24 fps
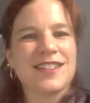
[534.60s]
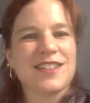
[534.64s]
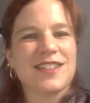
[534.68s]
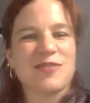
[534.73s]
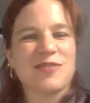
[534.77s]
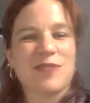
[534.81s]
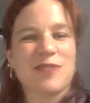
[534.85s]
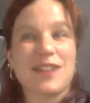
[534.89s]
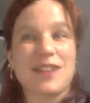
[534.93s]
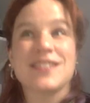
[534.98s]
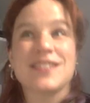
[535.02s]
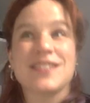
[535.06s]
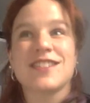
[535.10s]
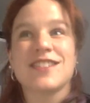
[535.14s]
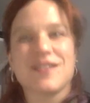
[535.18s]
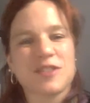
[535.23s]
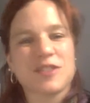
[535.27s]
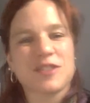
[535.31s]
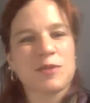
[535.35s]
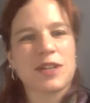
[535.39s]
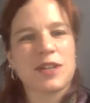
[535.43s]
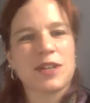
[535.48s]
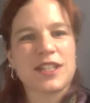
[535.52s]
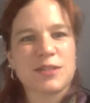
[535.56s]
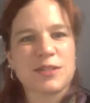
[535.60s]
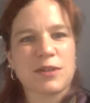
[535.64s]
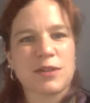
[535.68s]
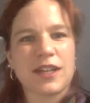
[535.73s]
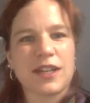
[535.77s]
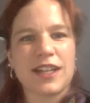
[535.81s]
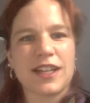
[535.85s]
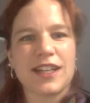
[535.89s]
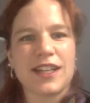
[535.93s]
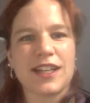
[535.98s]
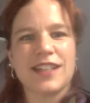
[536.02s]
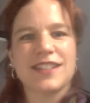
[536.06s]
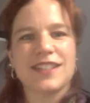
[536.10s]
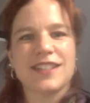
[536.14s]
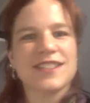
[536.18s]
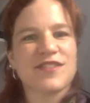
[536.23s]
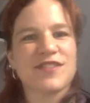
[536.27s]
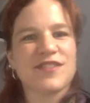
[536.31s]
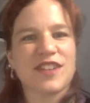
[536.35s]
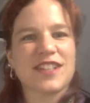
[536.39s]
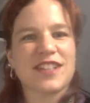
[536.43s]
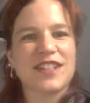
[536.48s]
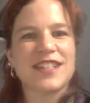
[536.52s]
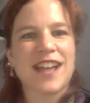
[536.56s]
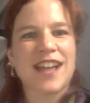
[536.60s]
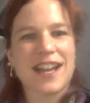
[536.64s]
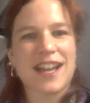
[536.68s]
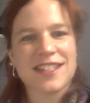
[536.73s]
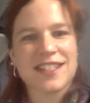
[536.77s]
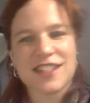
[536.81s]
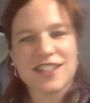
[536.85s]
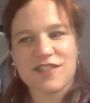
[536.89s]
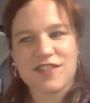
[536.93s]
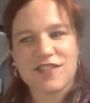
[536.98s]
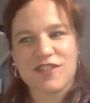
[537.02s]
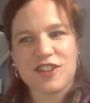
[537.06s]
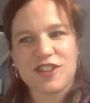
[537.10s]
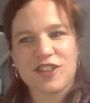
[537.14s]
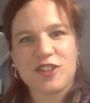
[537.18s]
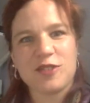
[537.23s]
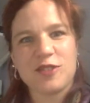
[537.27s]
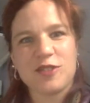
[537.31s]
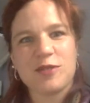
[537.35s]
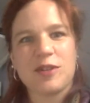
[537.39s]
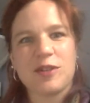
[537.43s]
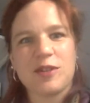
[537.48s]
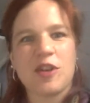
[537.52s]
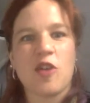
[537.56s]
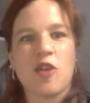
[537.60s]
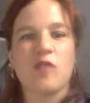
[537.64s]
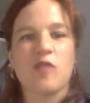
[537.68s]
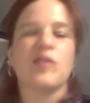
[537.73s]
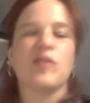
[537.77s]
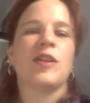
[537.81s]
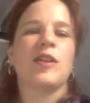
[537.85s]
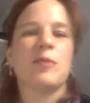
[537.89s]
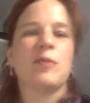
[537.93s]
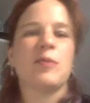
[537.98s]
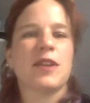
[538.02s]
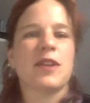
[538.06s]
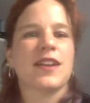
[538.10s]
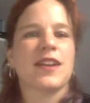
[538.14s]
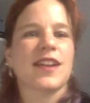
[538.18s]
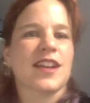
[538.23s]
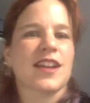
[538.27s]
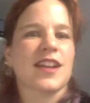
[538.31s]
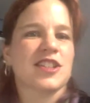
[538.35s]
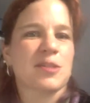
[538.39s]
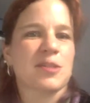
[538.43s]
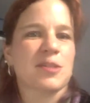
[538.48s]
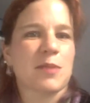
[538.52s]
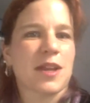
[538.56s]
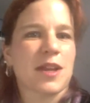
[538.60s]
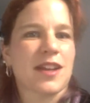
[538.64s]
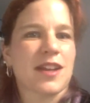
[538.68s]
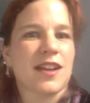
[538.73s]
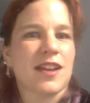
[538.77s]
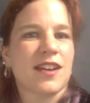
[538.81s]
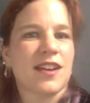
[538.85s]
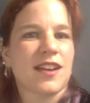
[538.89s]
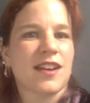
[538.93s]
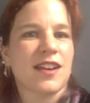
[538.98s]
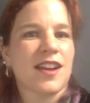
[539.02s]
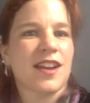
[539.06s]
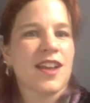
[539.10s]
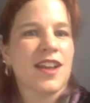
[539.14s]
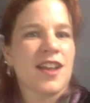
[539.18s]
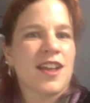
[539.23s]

the rest of 2020 is fantastic for you, and hopefully we can catch up again